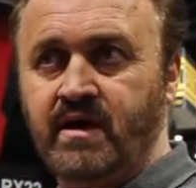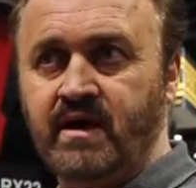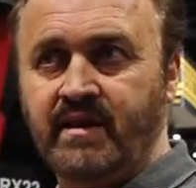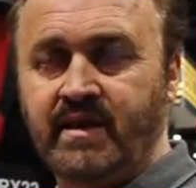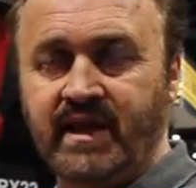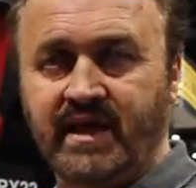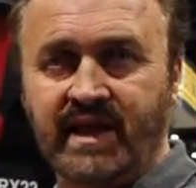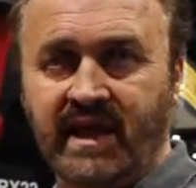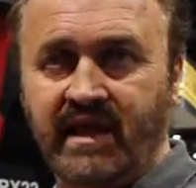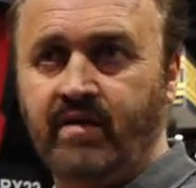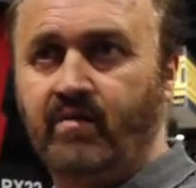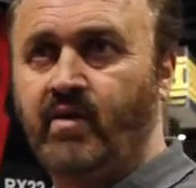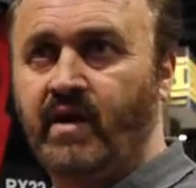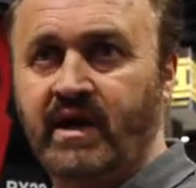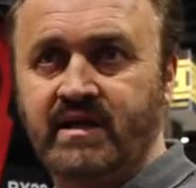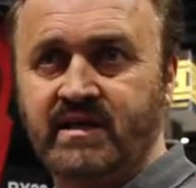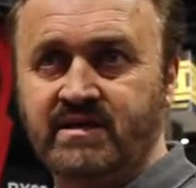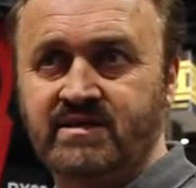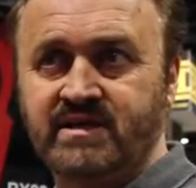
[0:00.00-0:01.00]
than
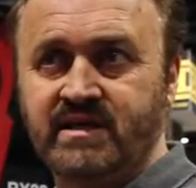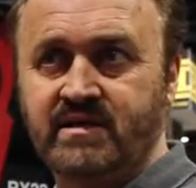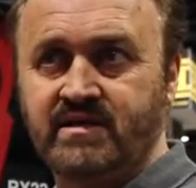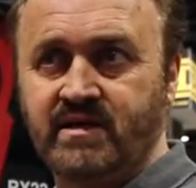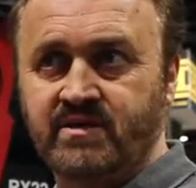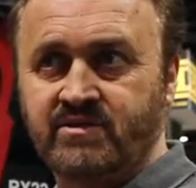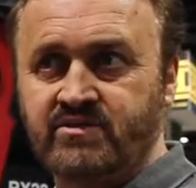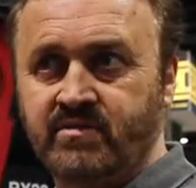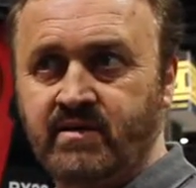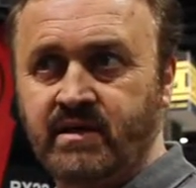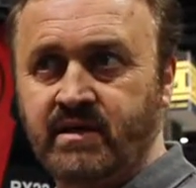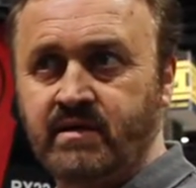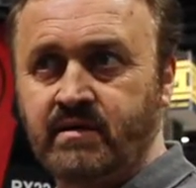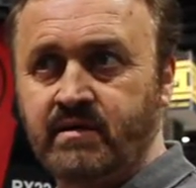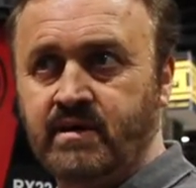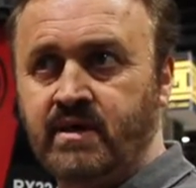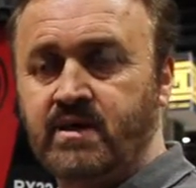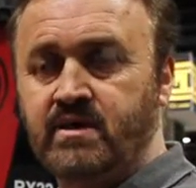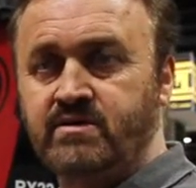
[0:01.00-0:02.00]
anyone in this industry.
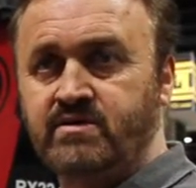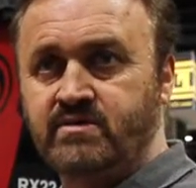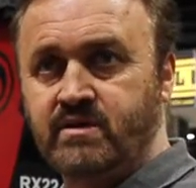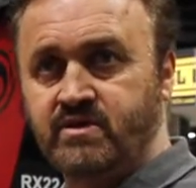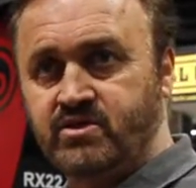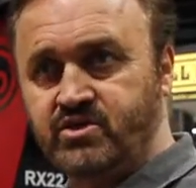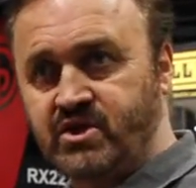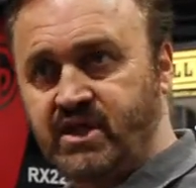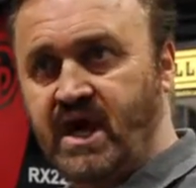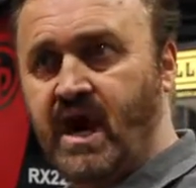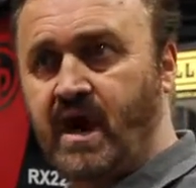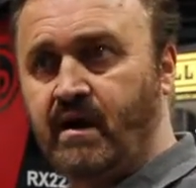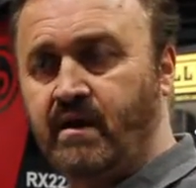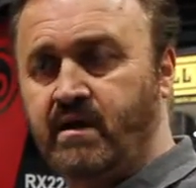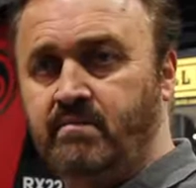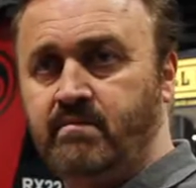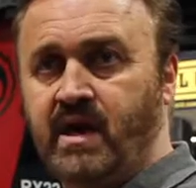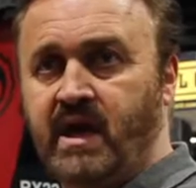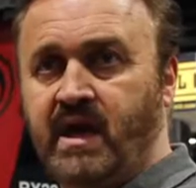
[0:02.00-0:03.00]
So the
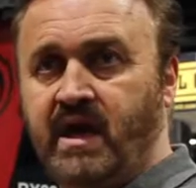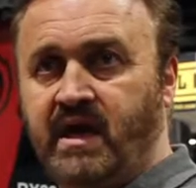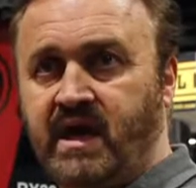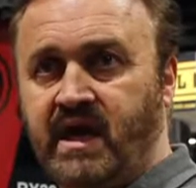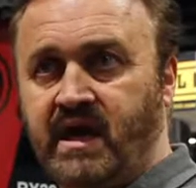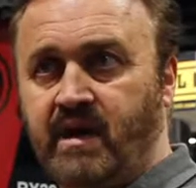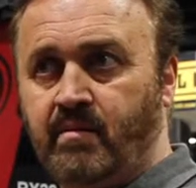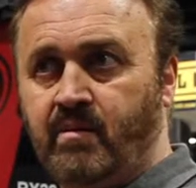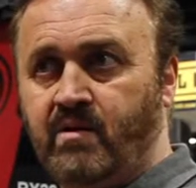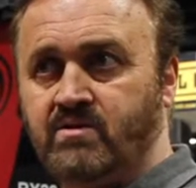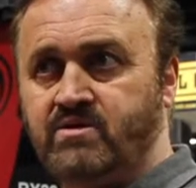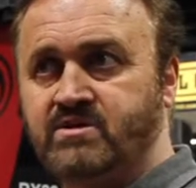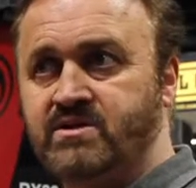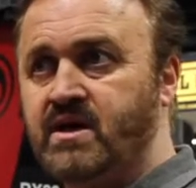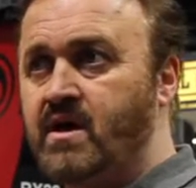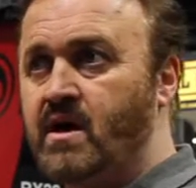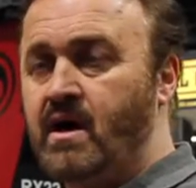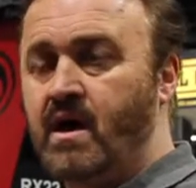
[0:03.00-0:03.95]
Chicago pneumatic hammers